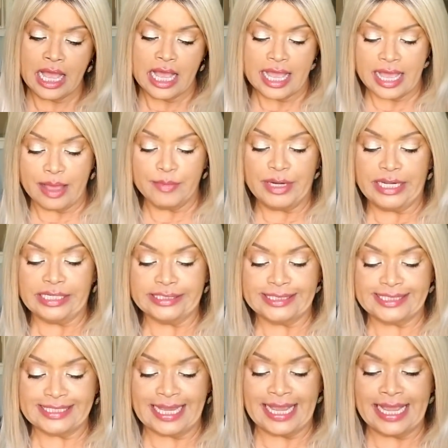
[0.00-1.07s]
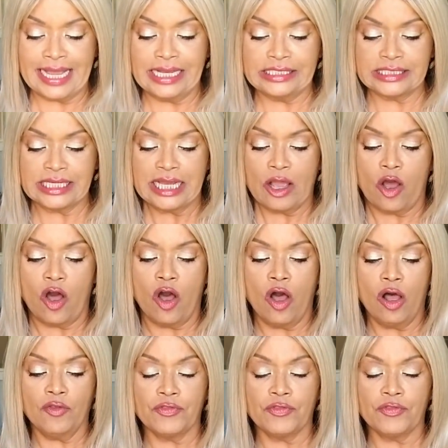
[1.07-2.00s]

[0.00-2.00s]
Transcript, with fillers: Eminence. And all